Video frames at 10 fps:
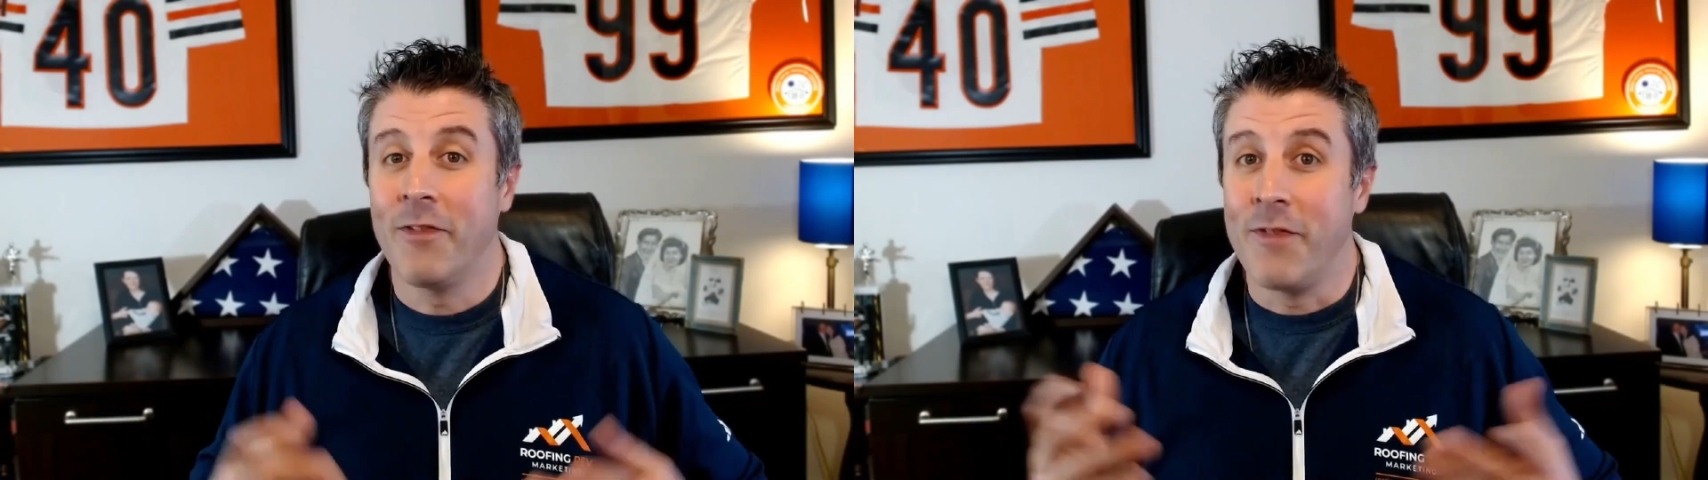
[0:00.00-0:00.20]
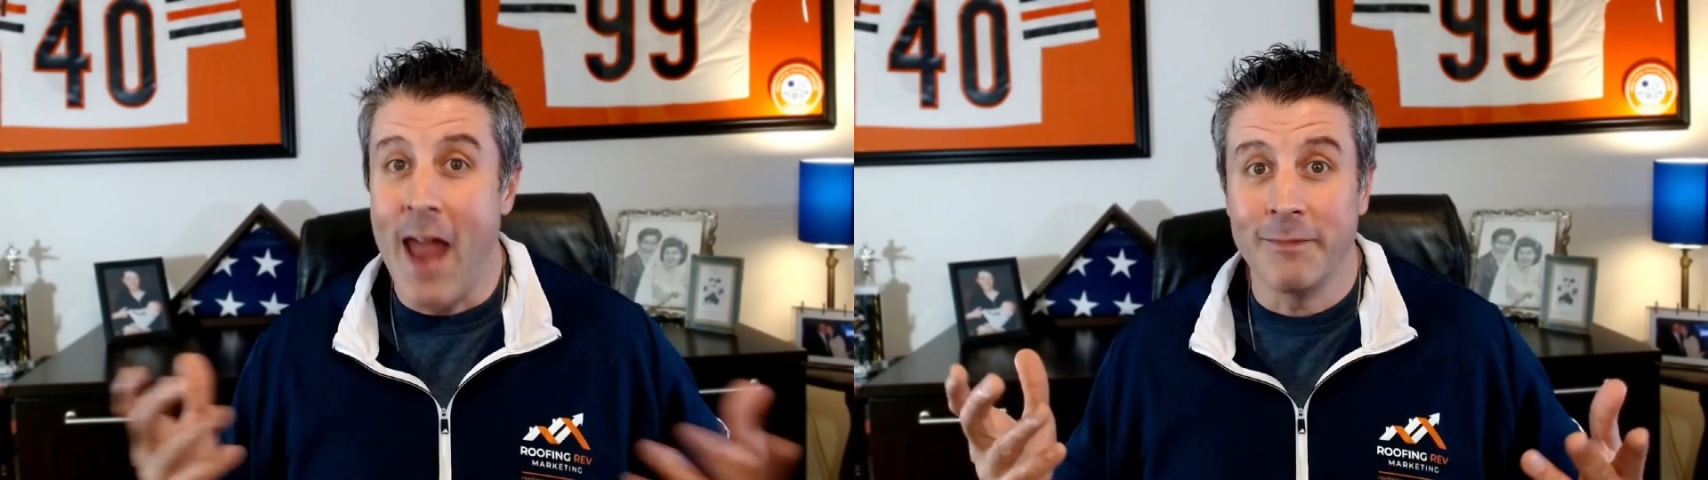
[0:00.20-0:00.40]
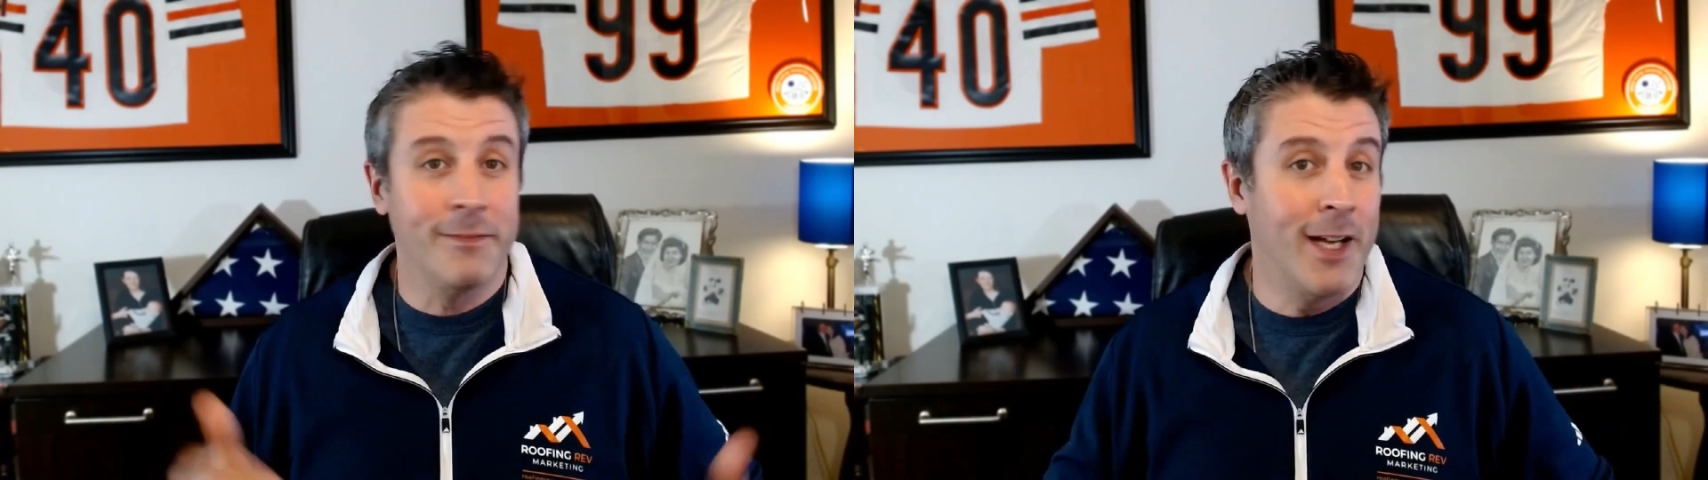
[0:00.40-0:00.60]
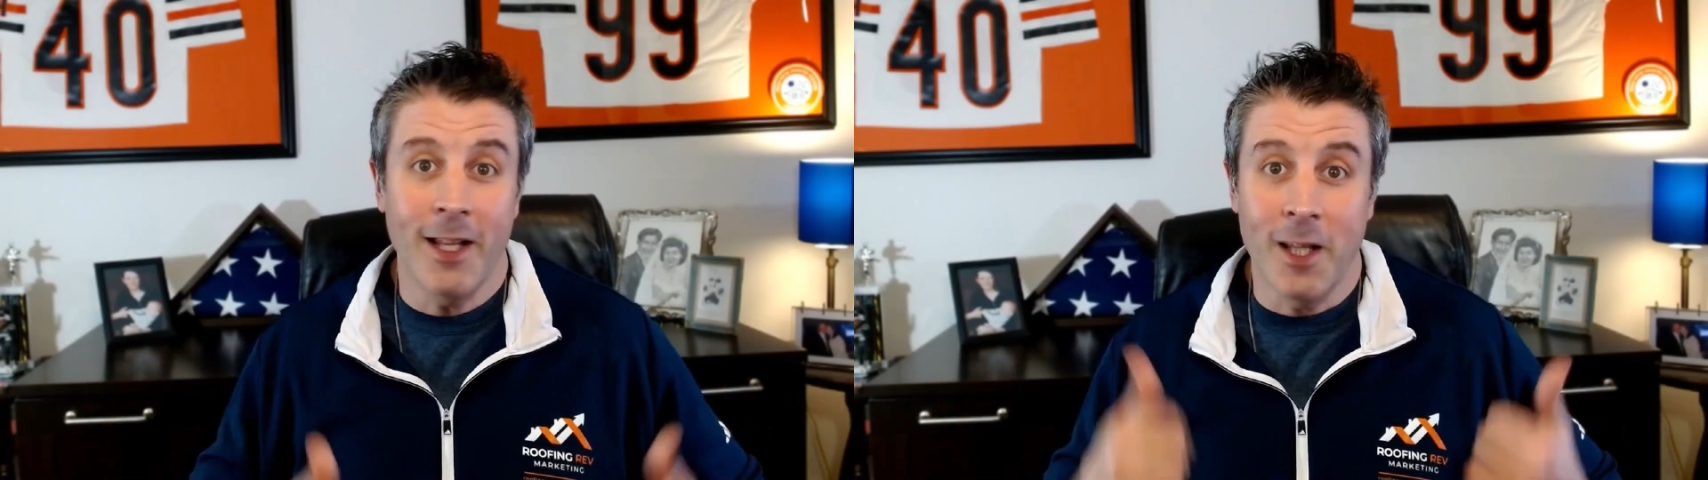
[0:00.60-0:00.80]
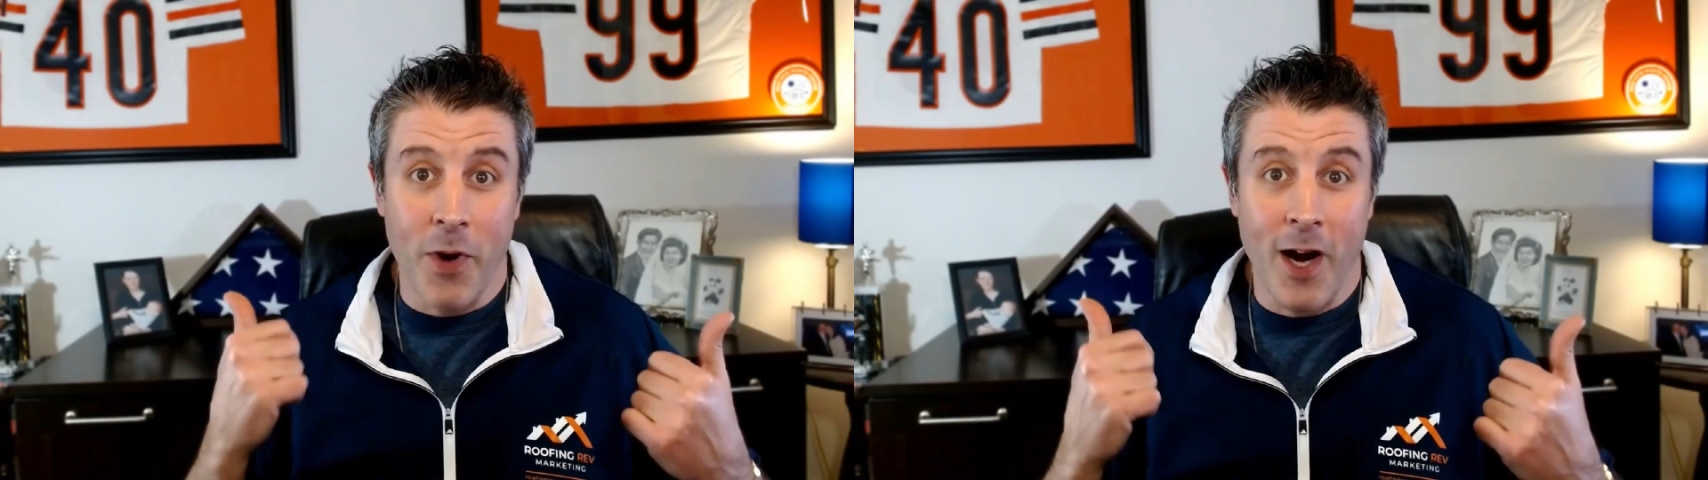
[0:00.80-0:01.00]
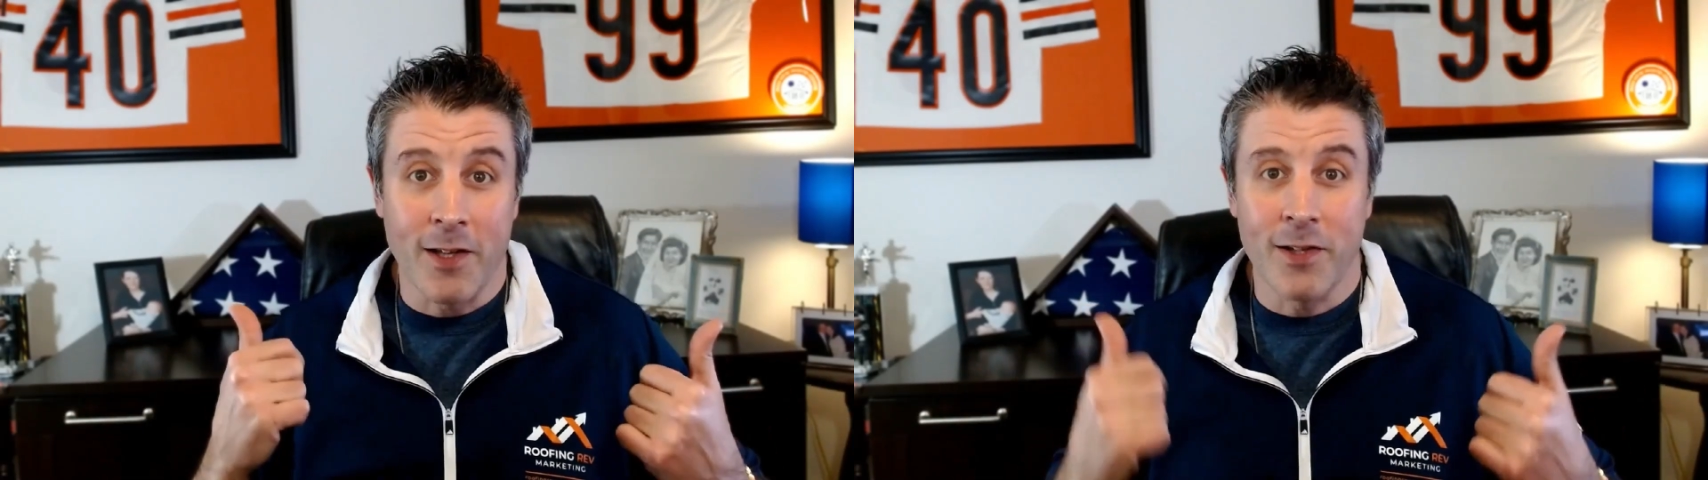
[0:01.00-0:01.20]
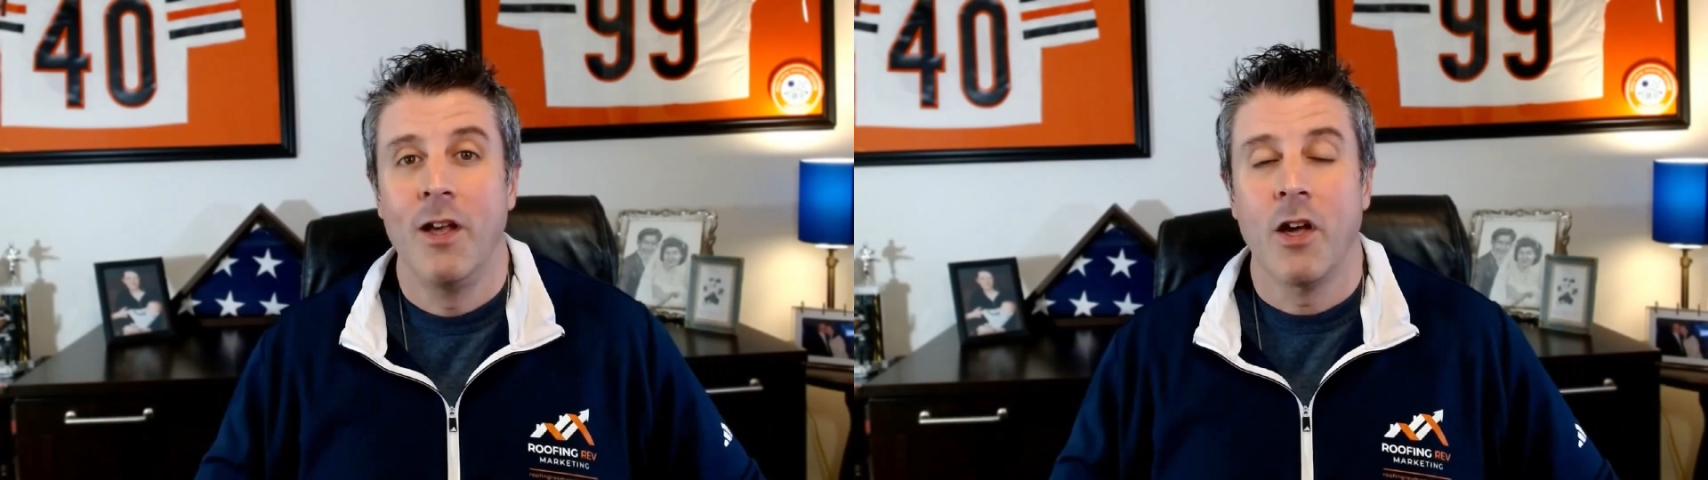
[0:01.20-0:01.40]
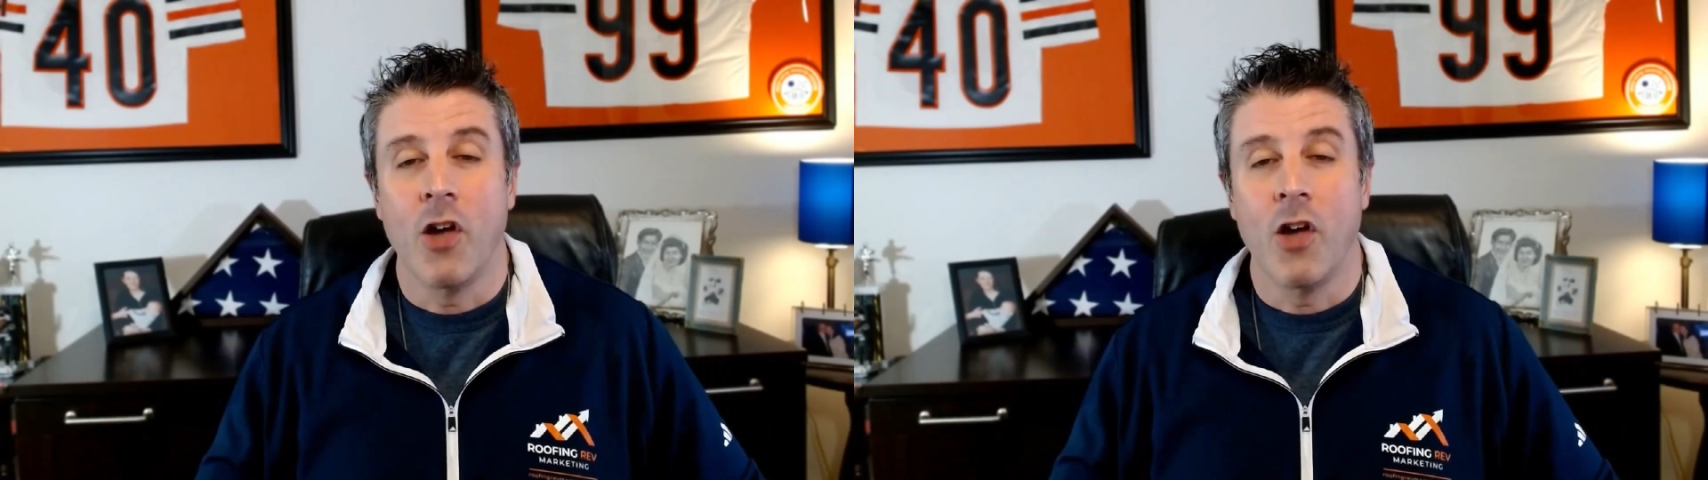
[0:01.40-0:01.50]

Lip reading: not, hit the bricks.